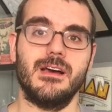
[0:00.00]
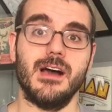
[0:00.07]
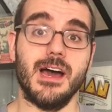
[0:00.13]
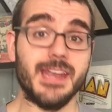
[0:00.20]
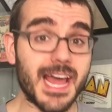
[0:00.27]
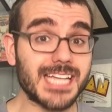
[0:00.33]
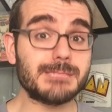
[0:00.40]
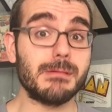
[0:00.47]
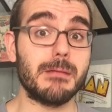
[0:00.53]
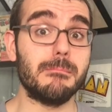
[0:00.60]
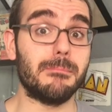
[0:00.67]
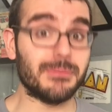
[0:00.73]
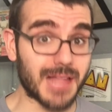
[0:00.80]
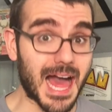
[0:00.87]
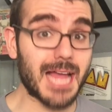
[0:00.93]
An X-Men
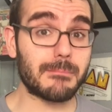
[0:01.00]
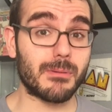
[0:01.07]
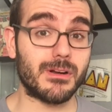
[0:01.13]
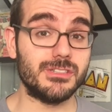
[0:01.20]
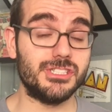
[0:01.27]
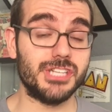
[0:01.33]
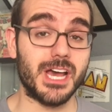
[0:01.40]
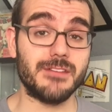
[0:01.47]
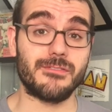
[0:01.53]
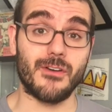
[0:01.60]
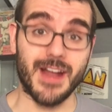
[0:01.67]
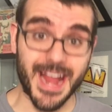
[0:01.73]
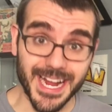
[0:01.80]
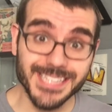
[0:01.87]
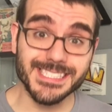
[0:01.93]
Blackbird Jet for
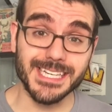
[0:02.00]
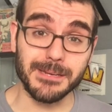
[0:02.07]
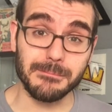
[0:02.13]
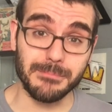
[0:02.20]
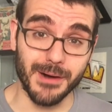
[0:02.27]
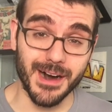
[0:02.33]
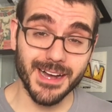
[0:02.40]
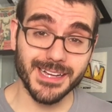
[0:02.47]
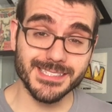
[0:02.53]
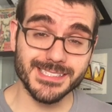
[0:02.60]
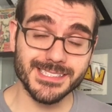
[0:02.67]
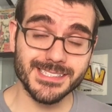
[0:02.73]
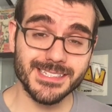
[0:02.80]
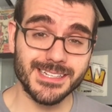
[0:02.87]
eighteen bucks?